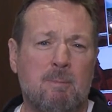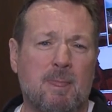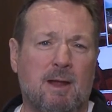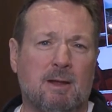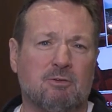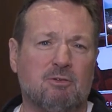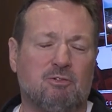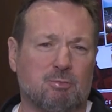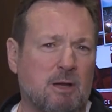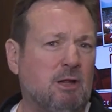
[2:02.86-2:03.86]
And
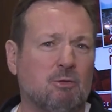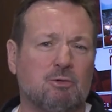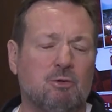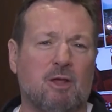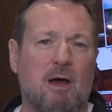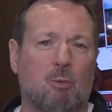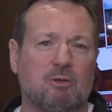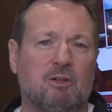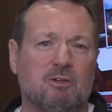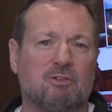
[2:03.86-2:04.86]
Schmidt will do that
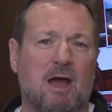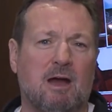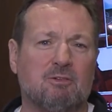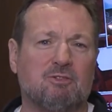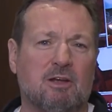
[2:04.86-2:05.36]
with these guys.